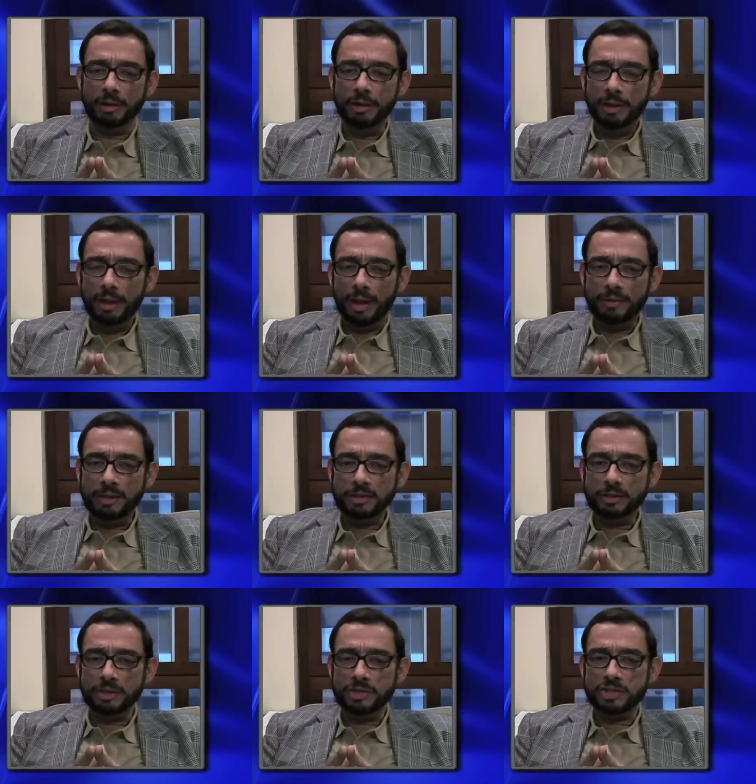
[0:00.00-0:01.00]
Mm-hmm. I think you're
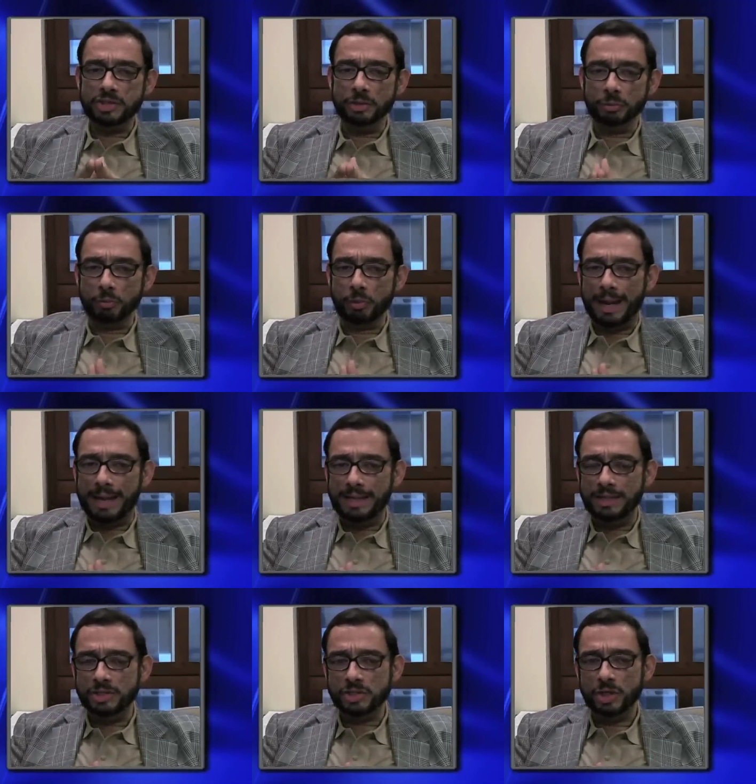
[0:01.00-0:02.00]
going to see a
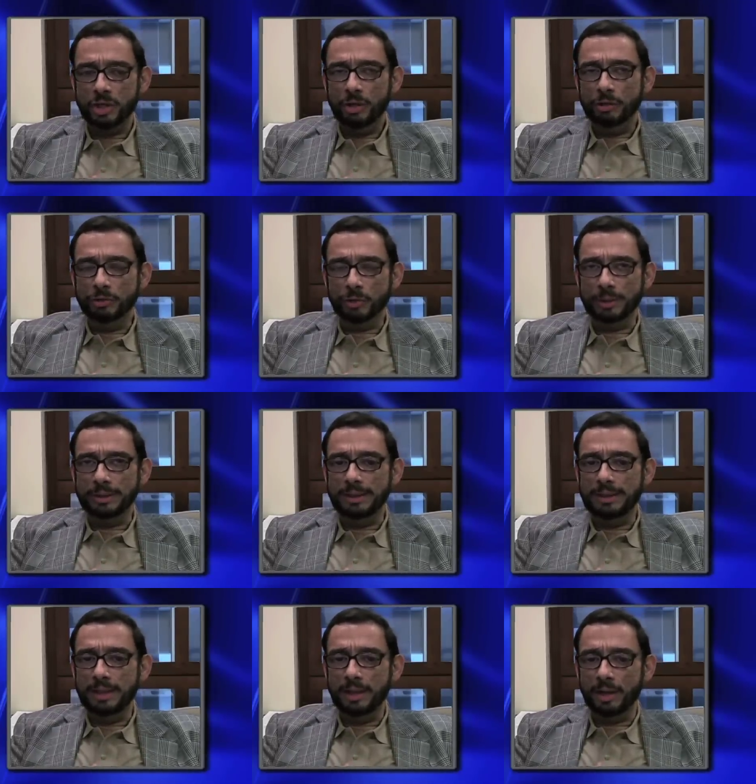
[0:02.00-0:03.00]
range during the
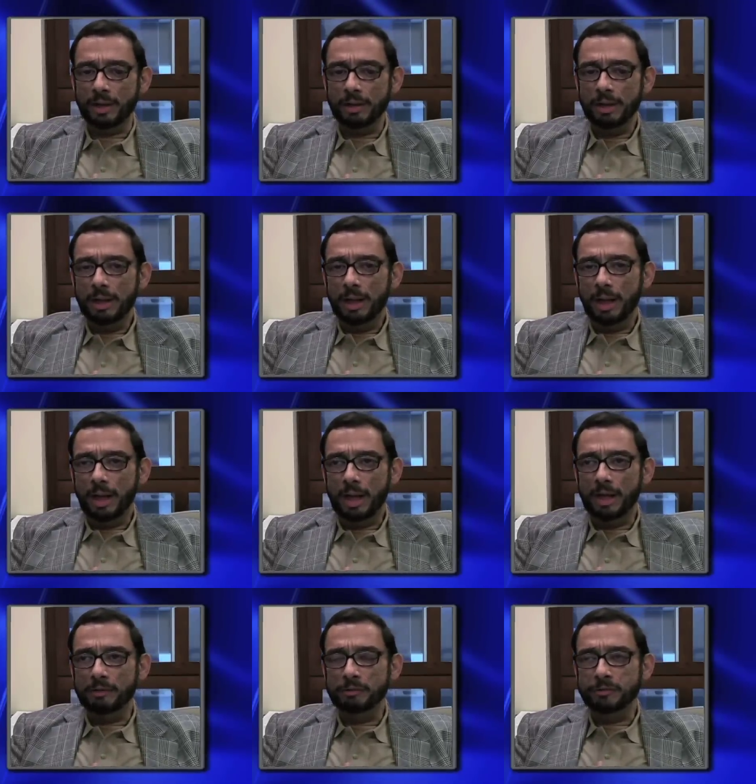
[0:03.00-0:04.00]
year
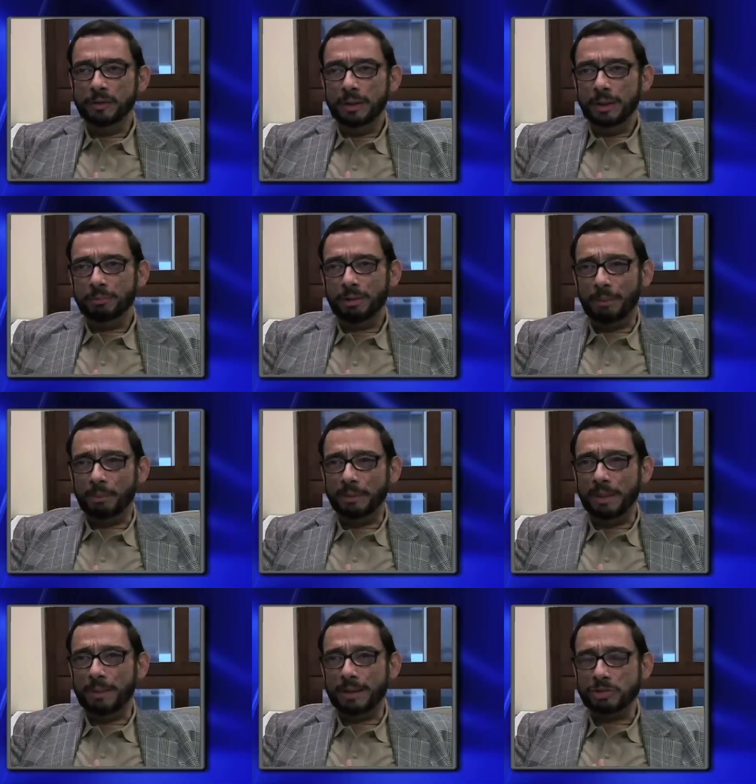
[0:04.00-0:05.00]
of probably
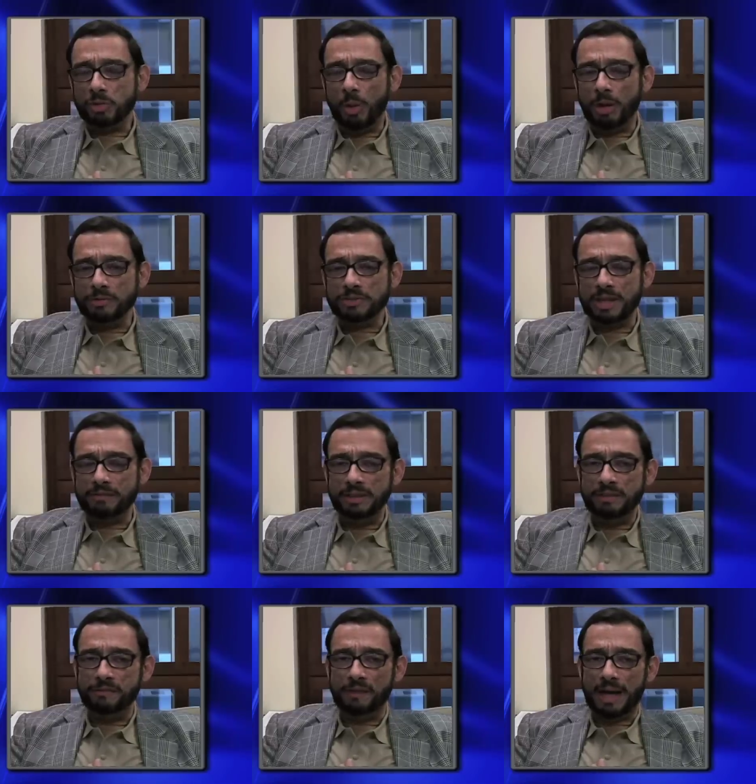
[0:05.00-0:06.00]
about
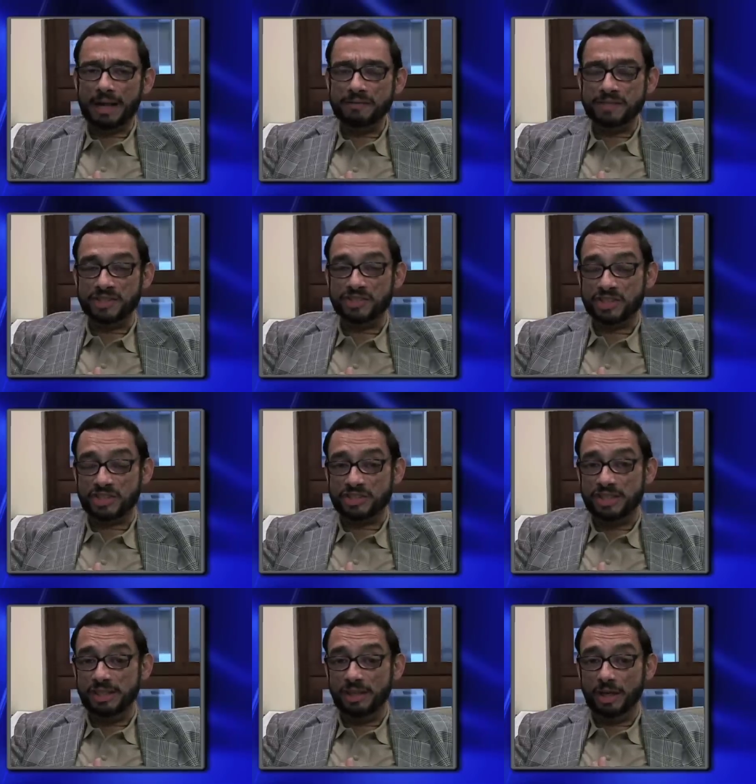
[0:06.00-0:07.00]
1275 to
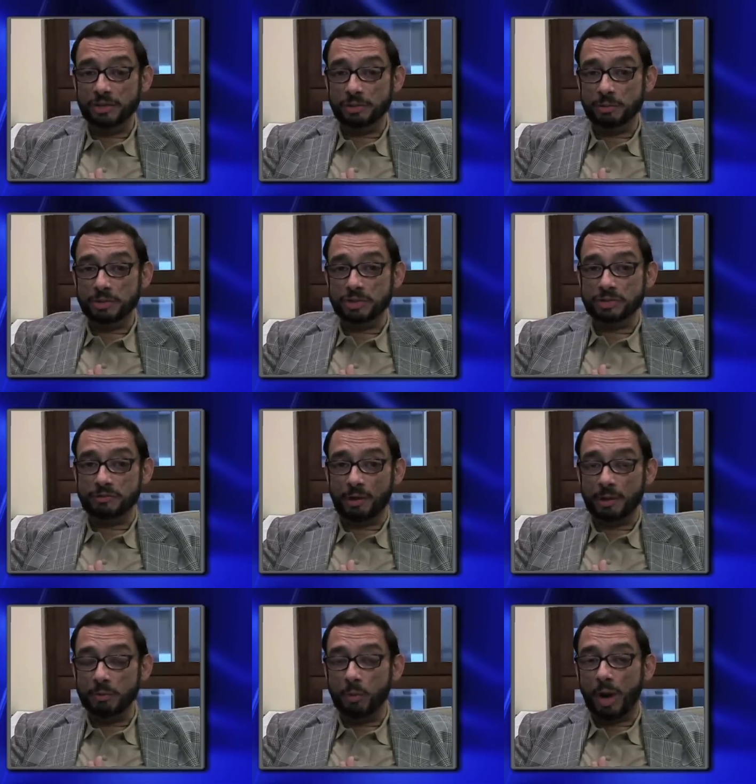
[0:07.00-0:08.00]
1600, which is a
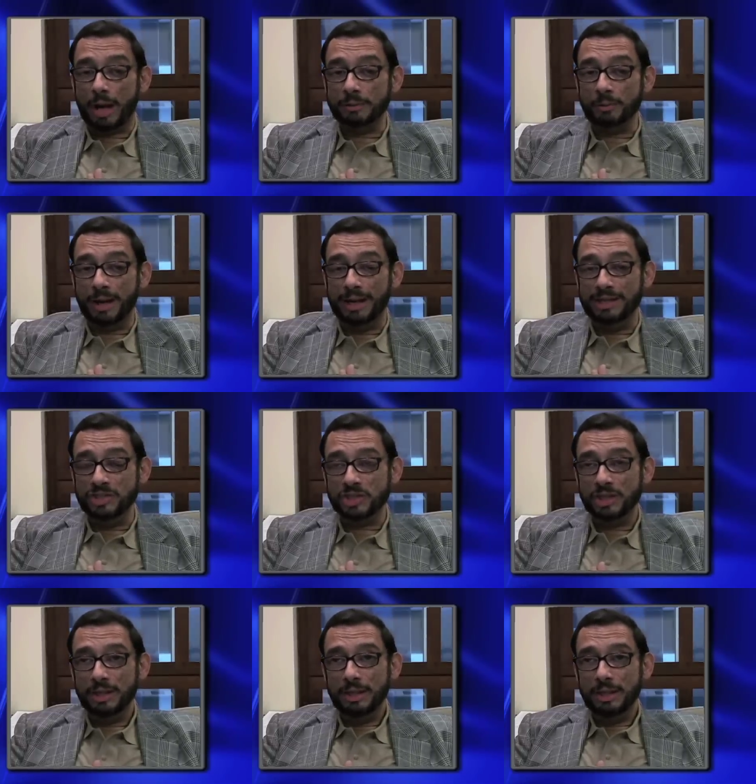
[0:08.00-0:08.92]
very wide range.